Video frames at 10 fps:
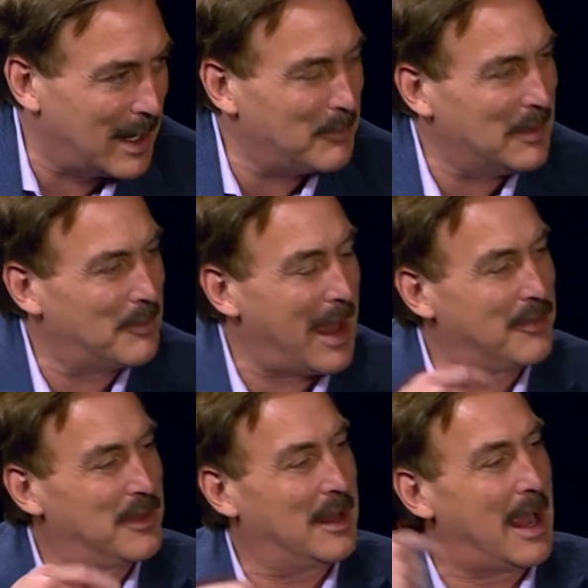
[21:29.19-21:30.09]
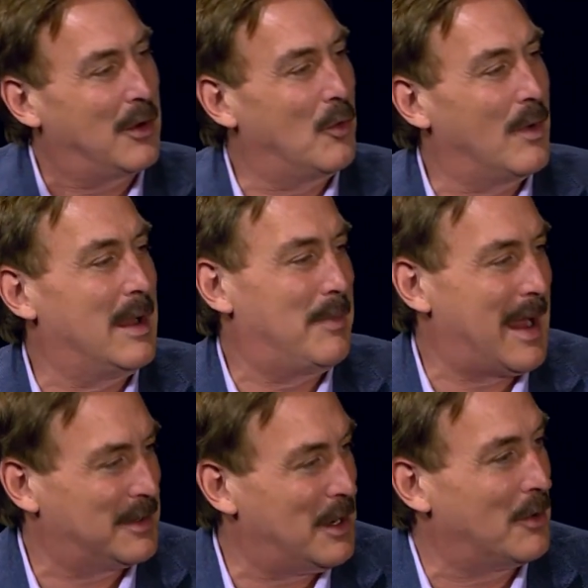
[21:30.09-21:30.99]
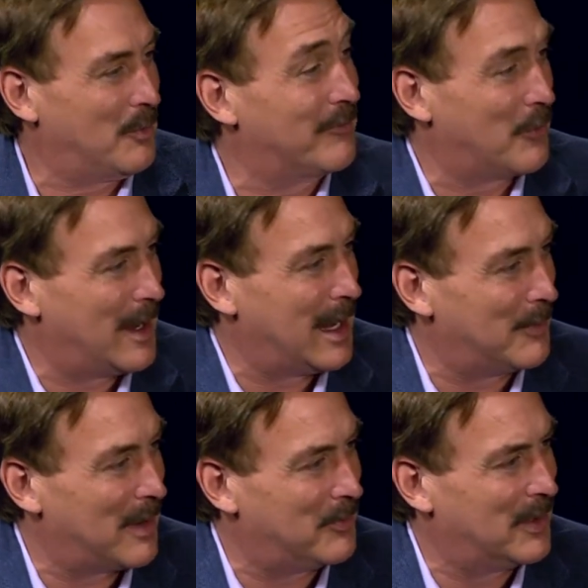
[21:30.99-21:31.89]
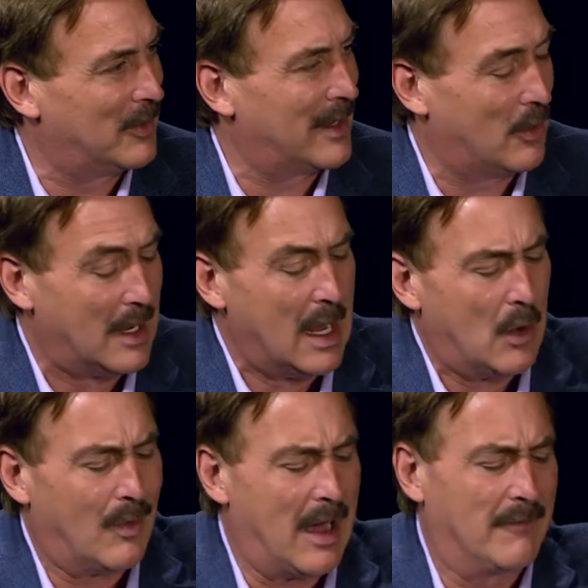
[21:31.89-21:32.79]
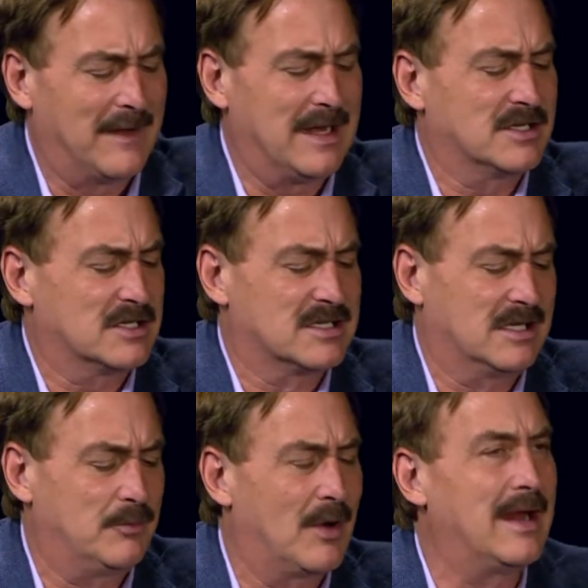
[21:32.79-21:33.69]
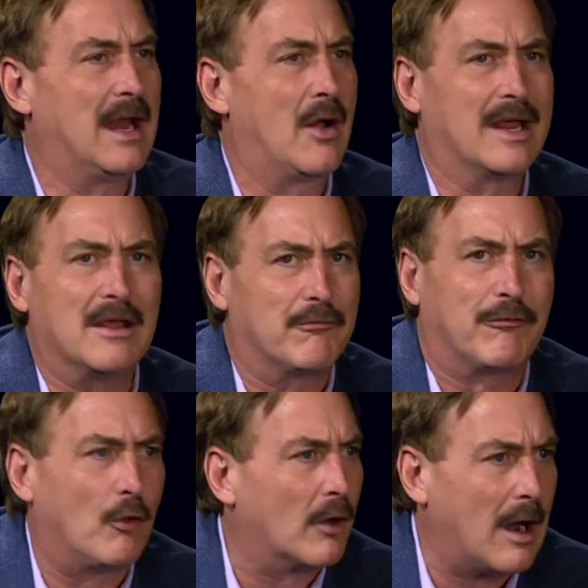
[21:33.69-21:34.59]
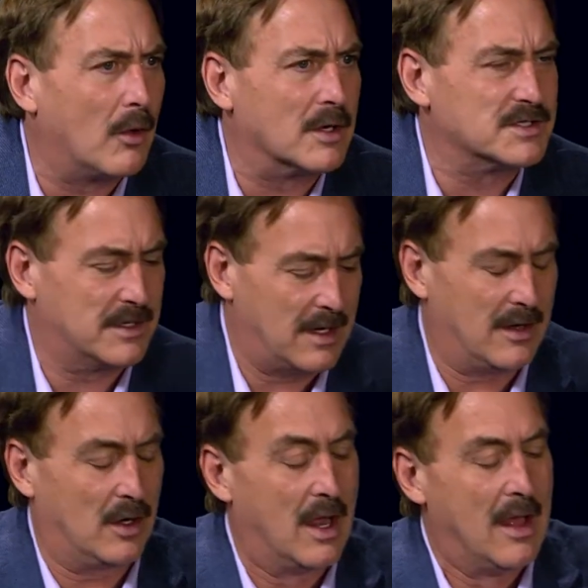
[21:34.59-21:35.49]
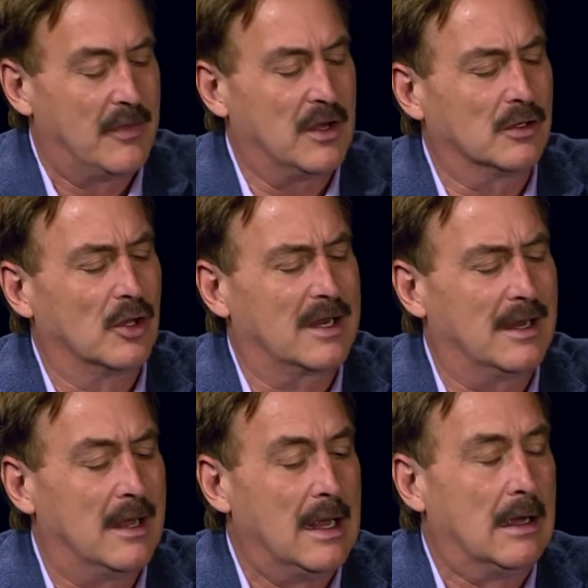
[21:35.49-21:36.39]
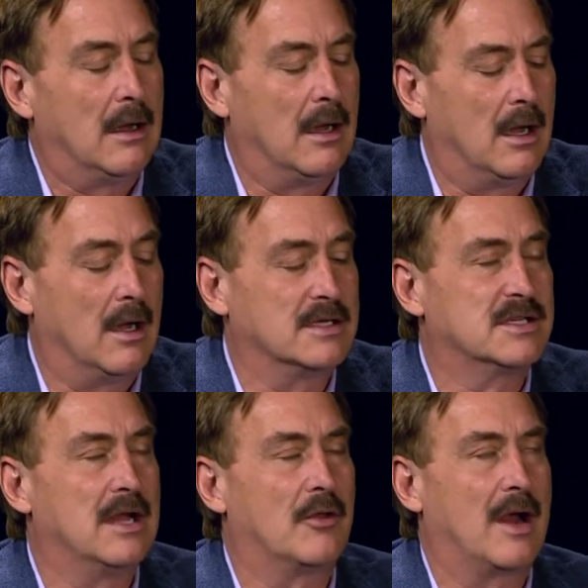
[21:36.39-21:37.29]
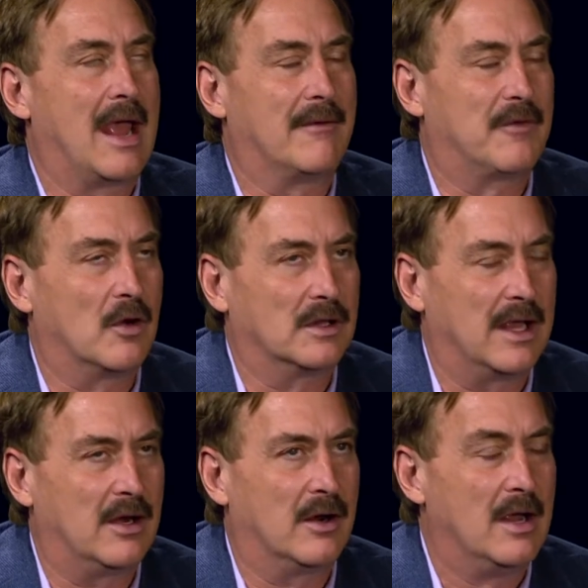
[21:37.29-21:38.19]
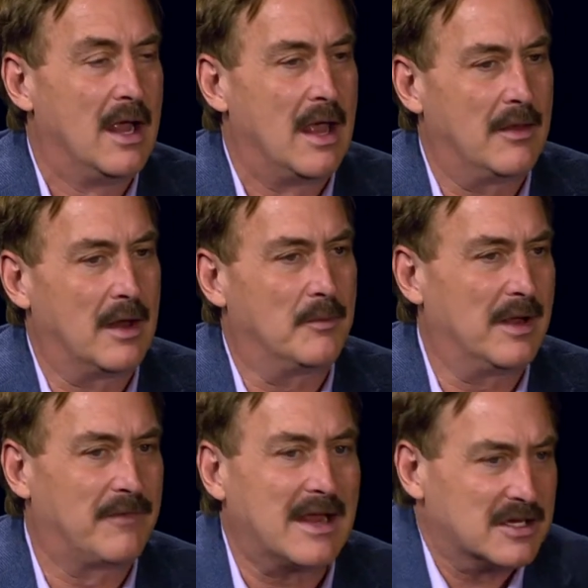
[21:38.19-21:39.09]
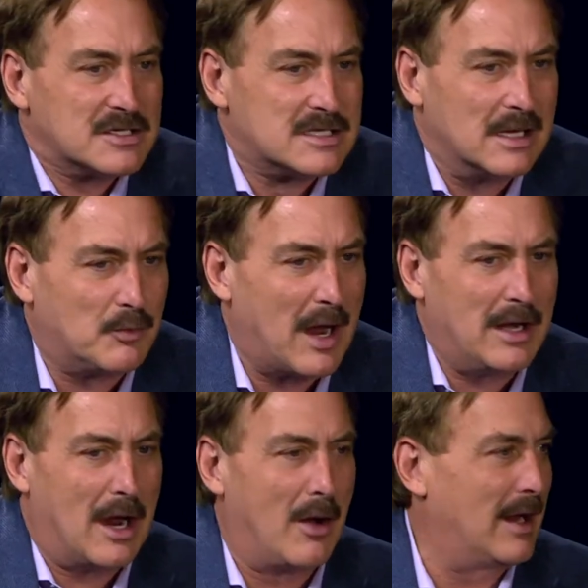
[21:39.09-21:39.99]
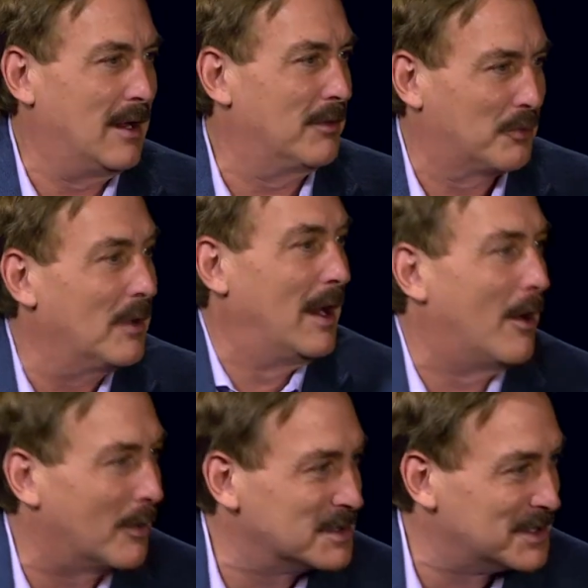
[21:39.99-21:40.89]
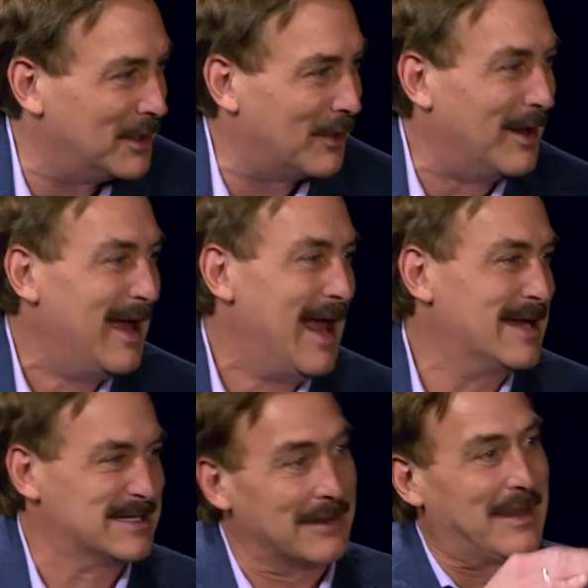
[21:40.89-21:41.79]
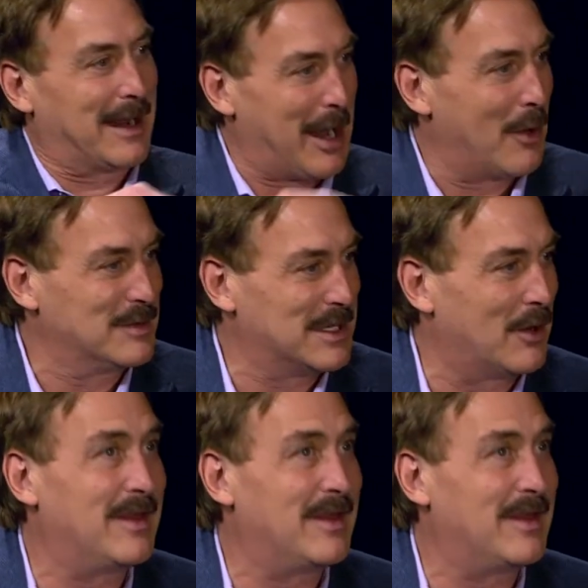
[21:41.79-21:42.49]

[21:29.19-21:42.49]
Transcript: I mean, I think I go way back now before I had my pillow. I go, wow, if I get to sleep right now, I get 4 hours. And then you're looking at, it's another half hour later. And then it'd be, if I get to sleep right now, I get 3 hours, It's like that countdown.